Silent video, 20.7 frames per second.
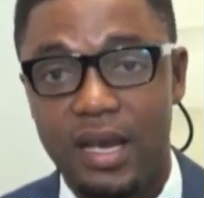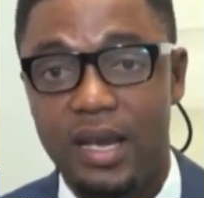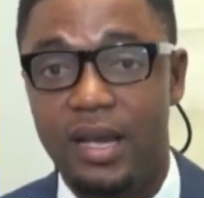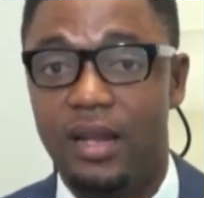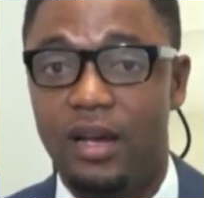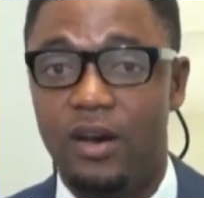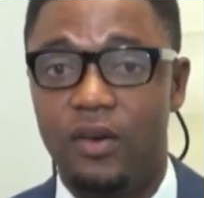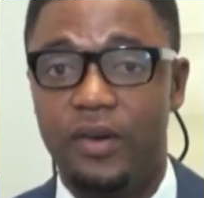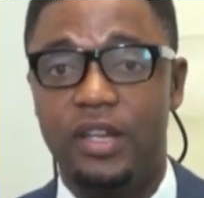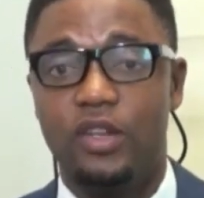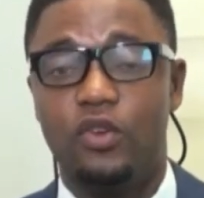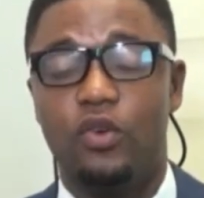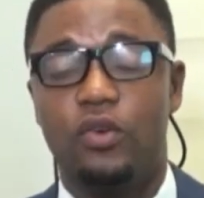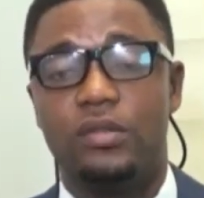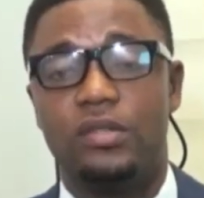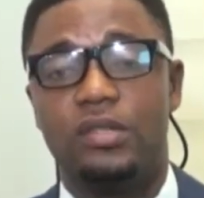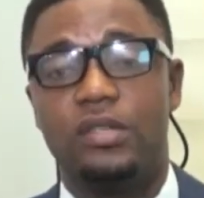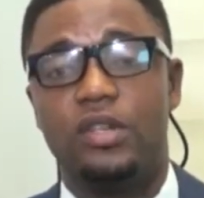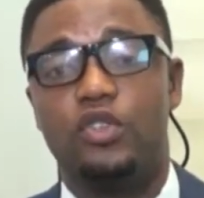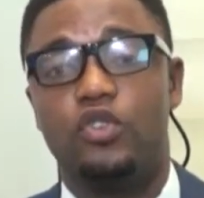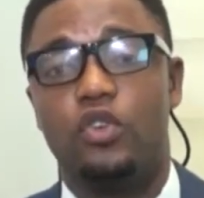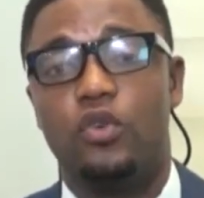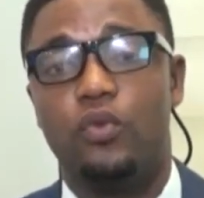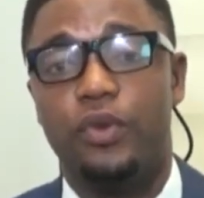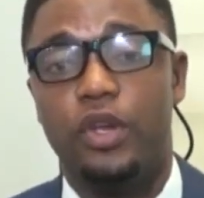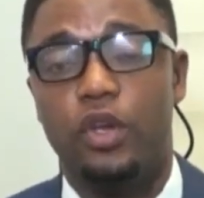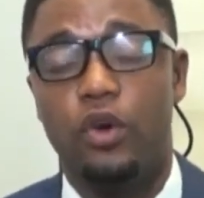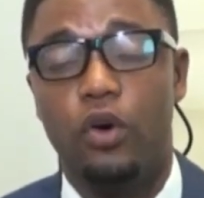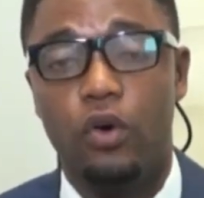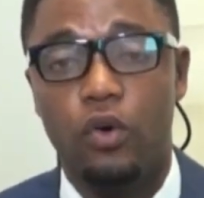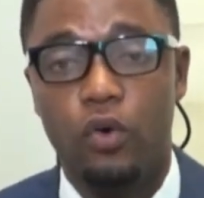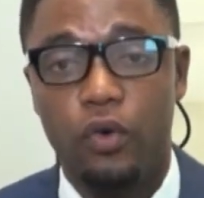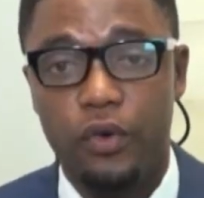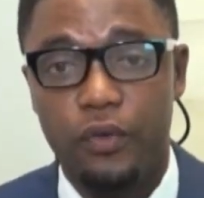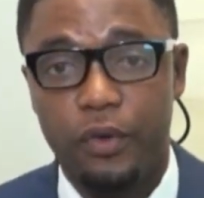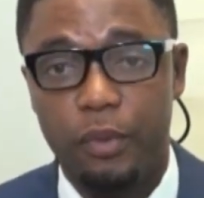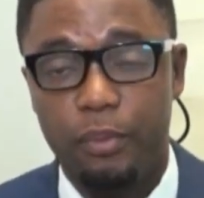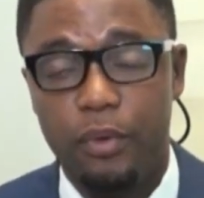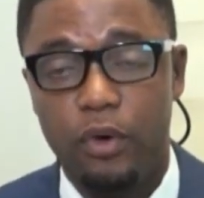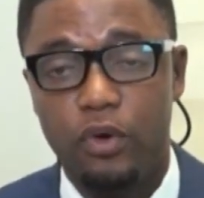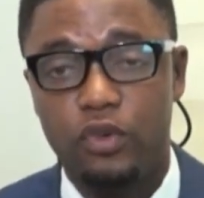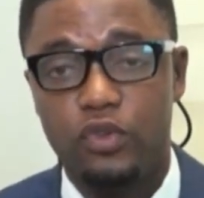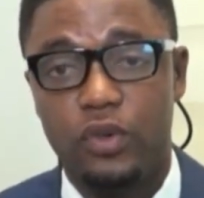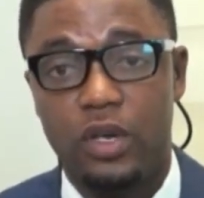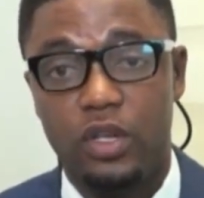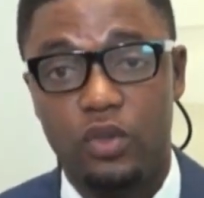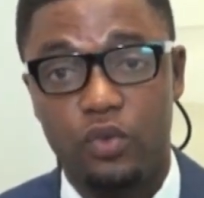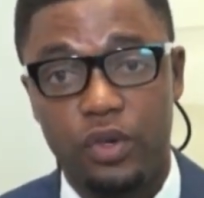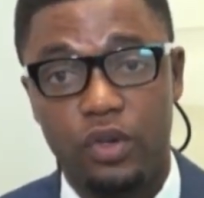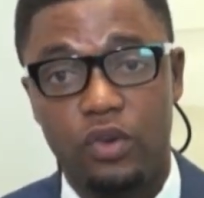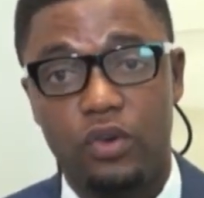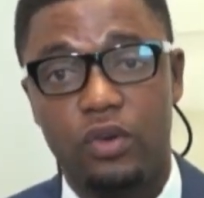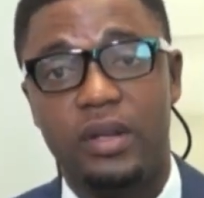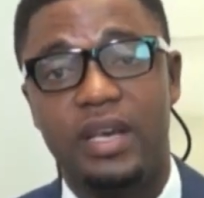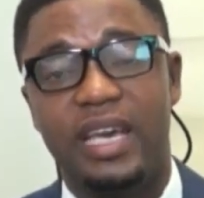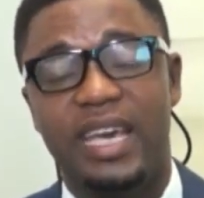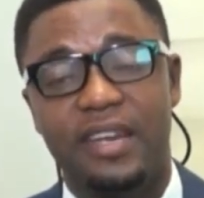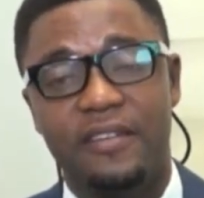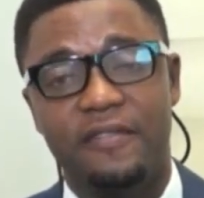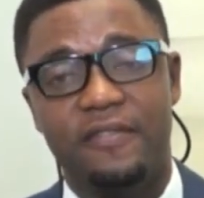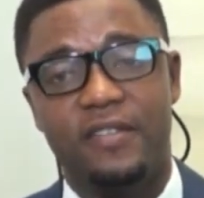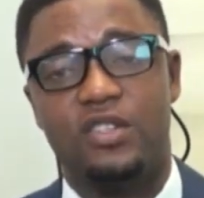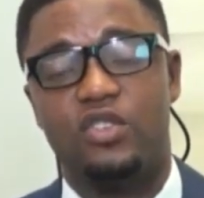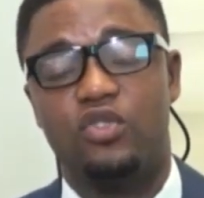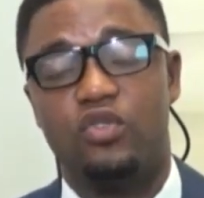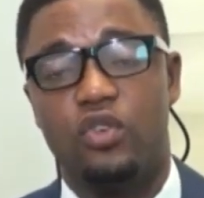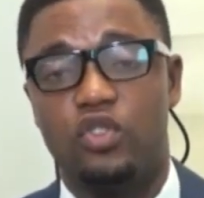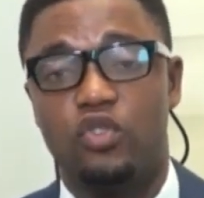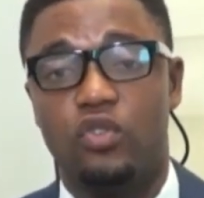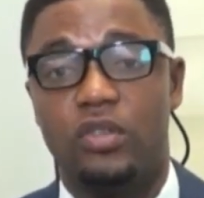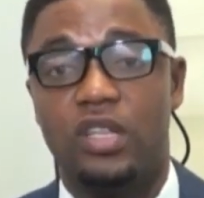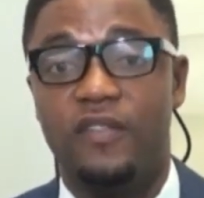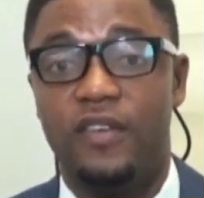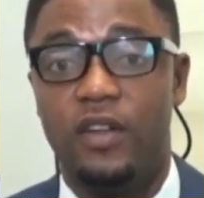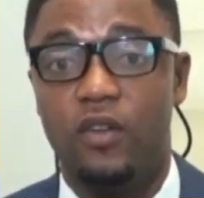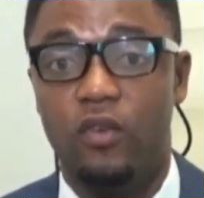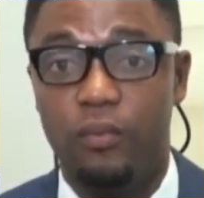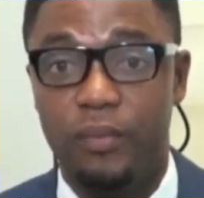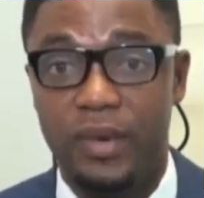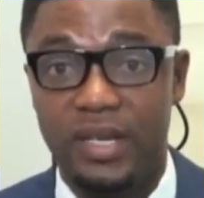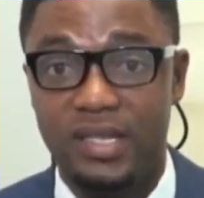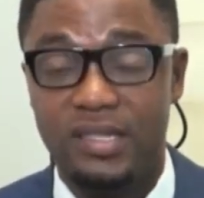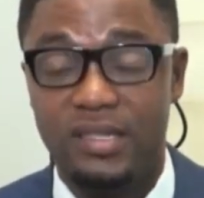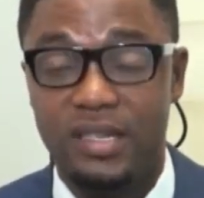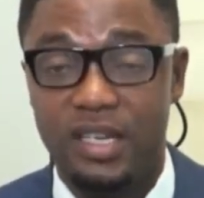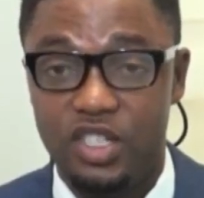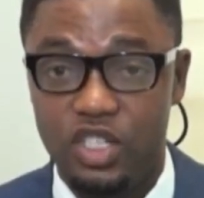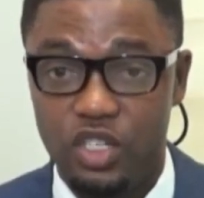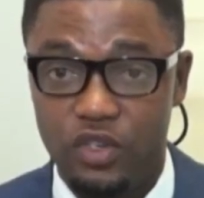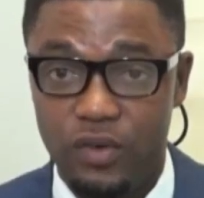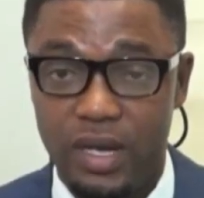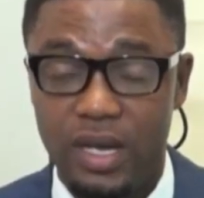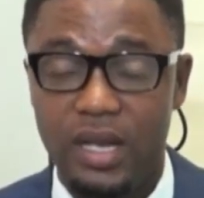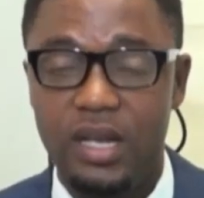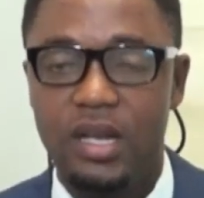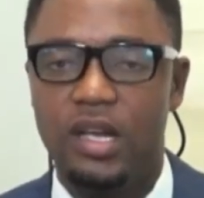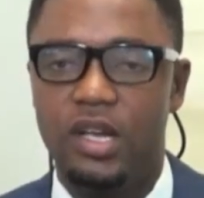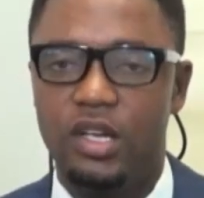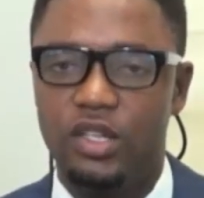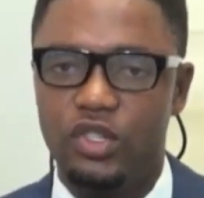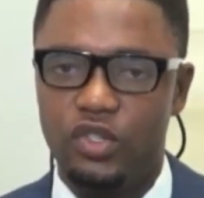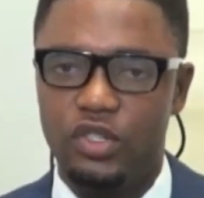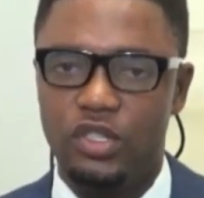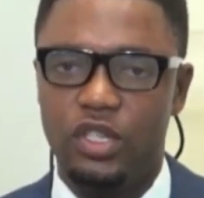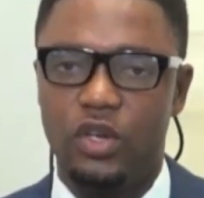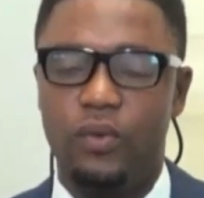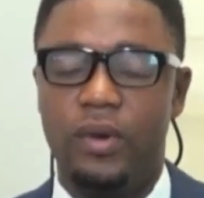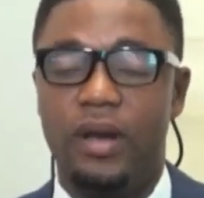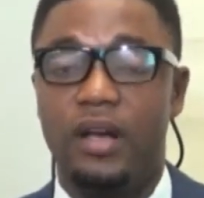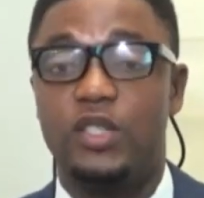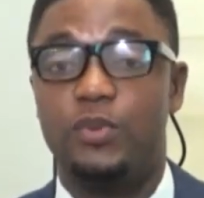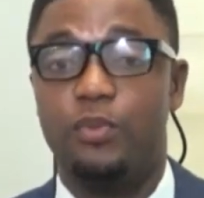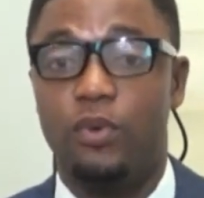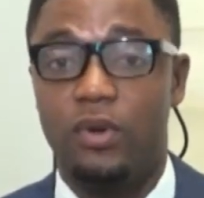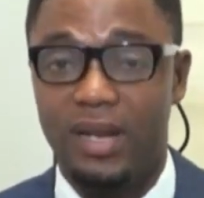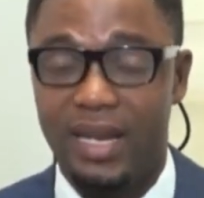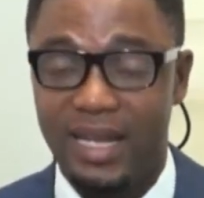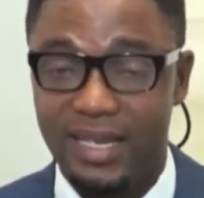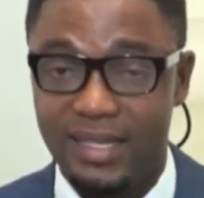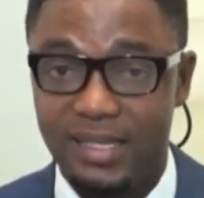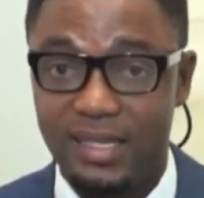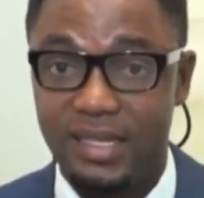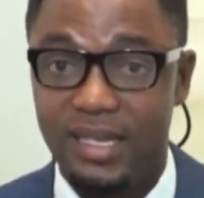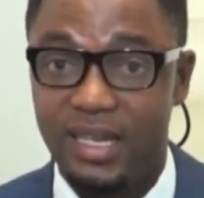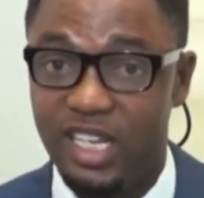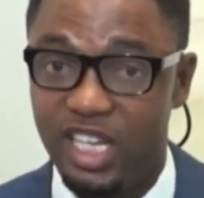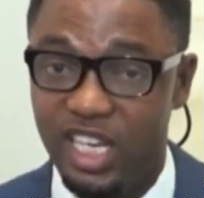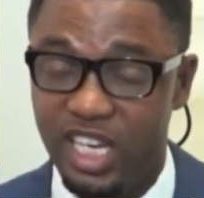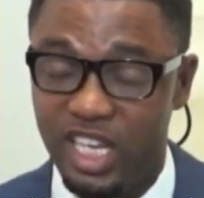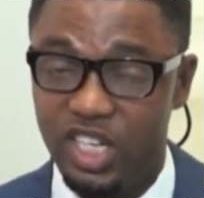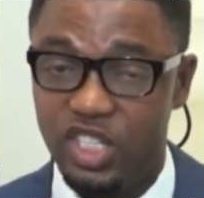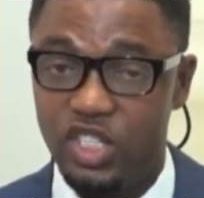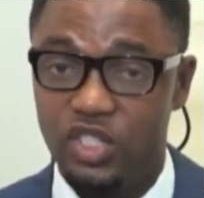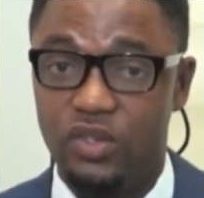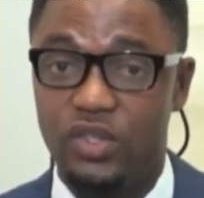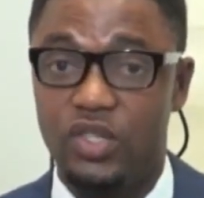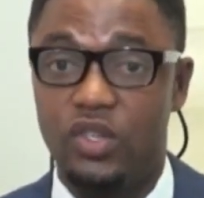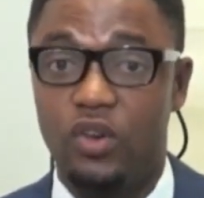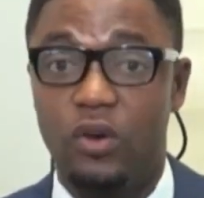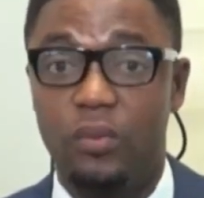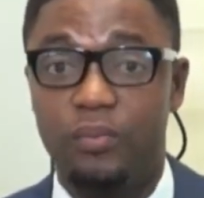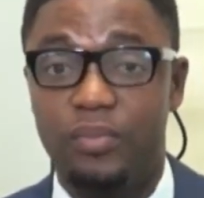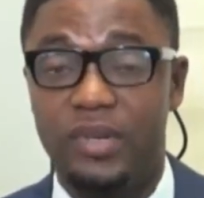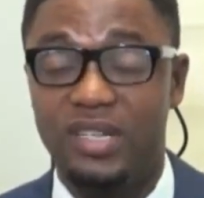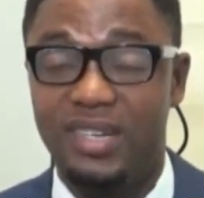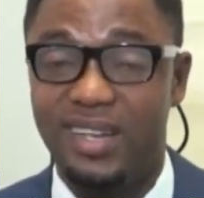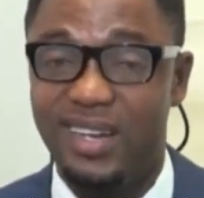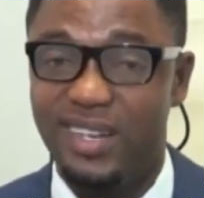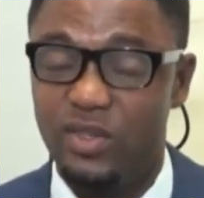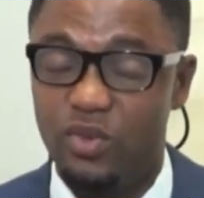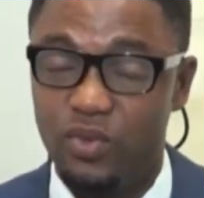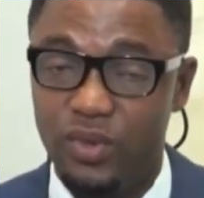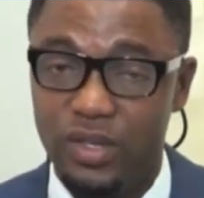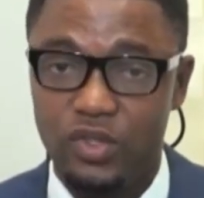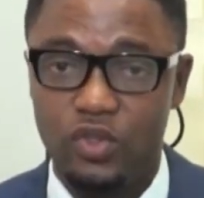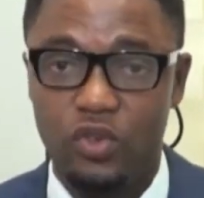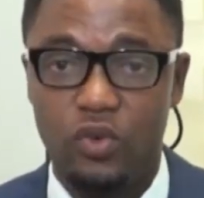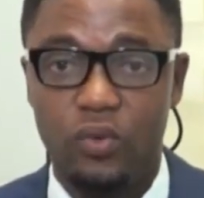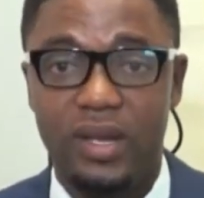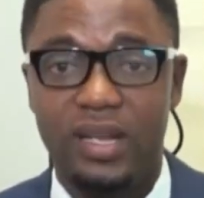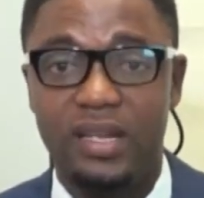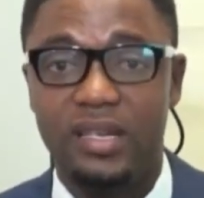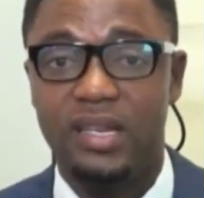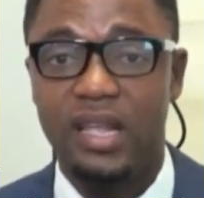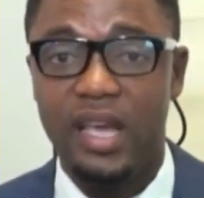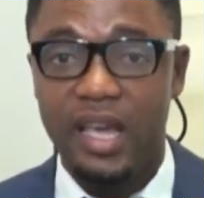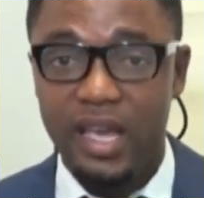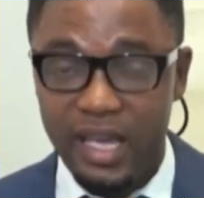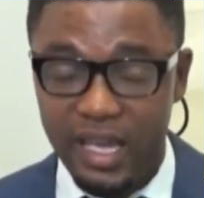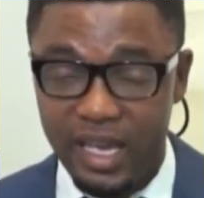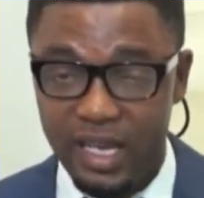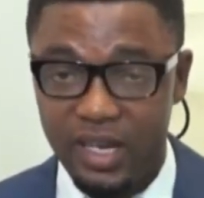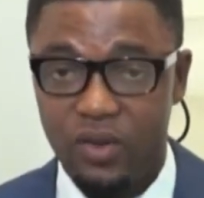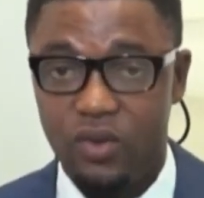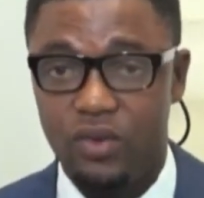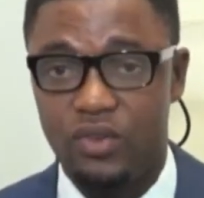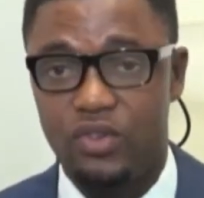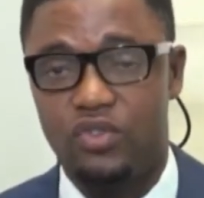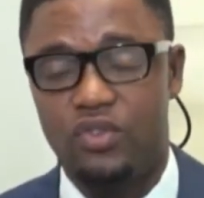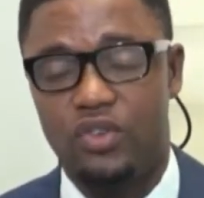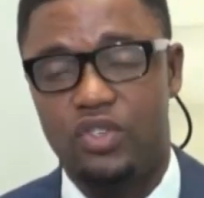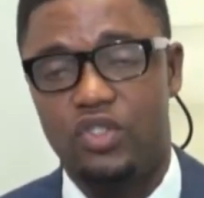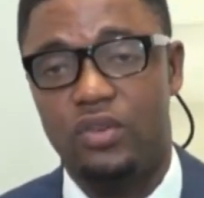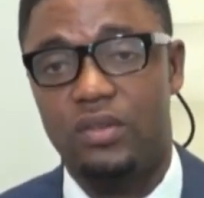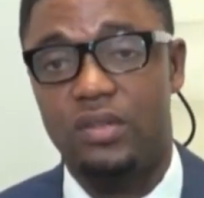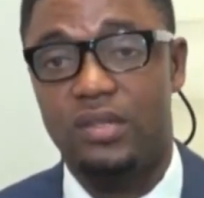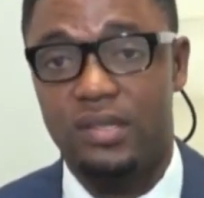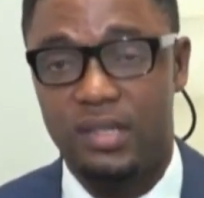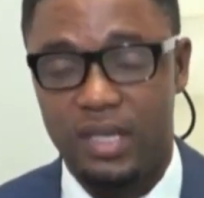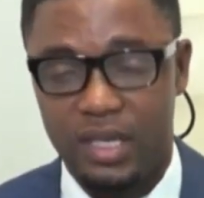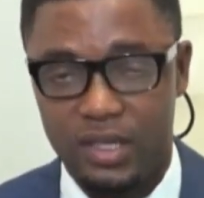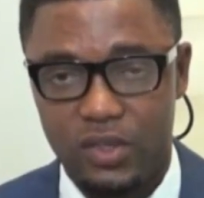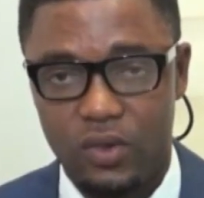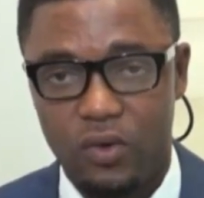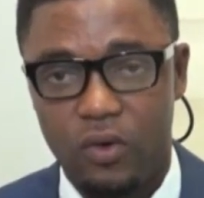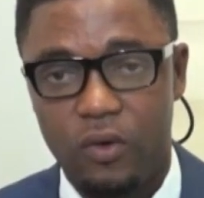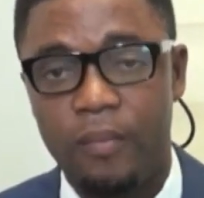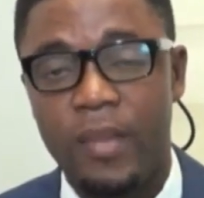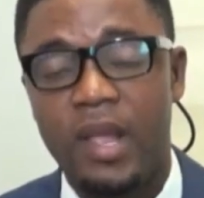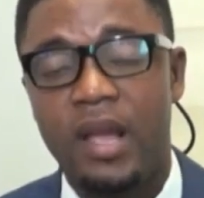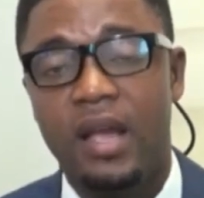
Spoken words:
Now, in continuation with the ongoing report we are doing on infrastructure development in Nigeria, today we are spotlighting an indigenous company that are doing so well in the construction sector.